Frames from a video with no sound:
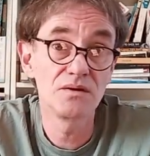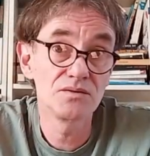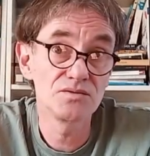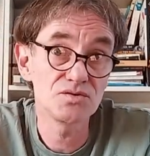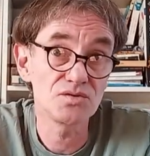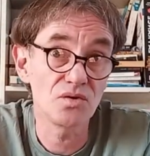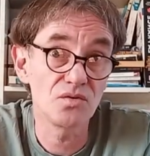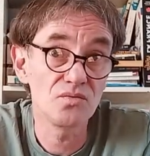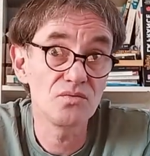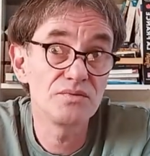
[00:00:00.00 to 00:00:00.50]

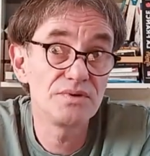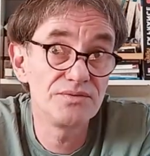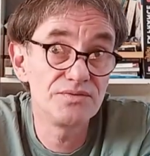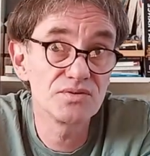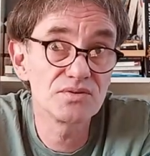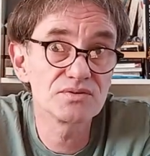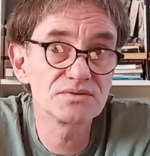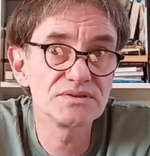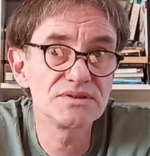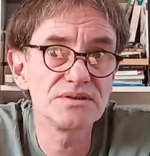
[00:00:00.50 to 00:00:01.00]
So if you
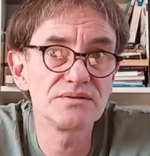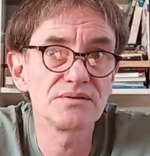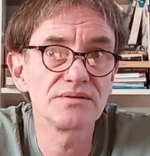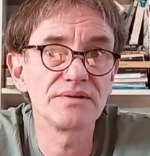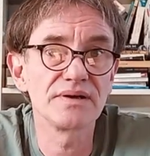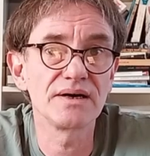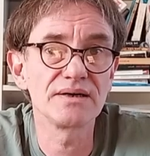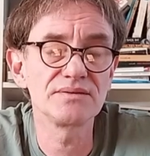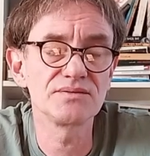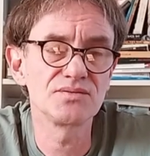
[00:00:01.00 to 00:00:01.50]
consider
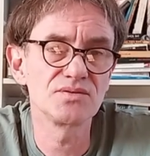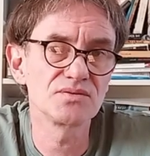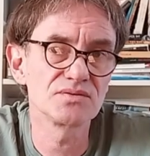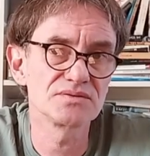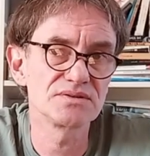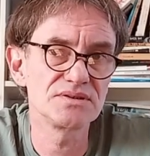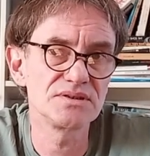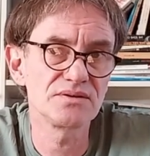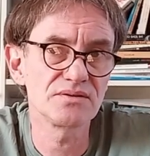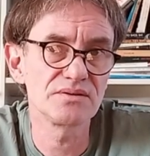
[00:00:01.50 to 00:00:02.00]
that, you
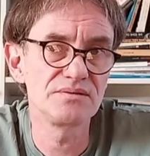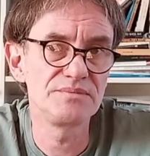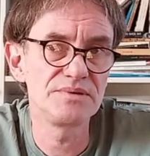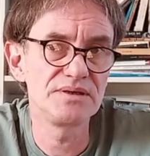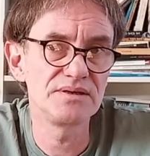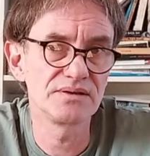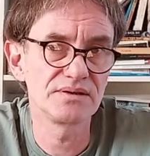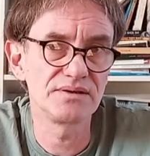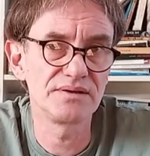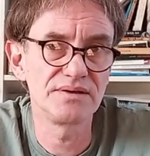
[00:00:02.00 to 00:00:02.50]
consider
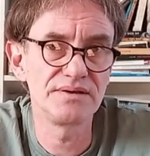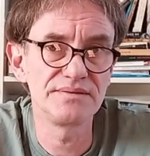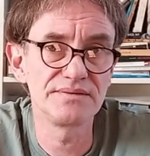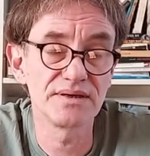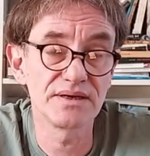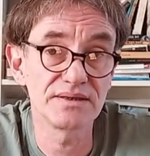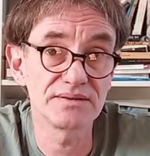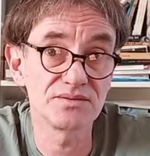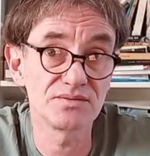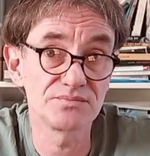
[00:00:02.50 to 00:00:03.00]
immediately
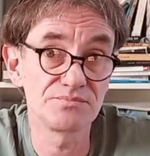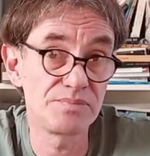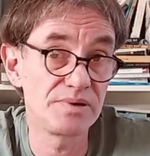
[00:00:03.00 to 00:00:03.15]
that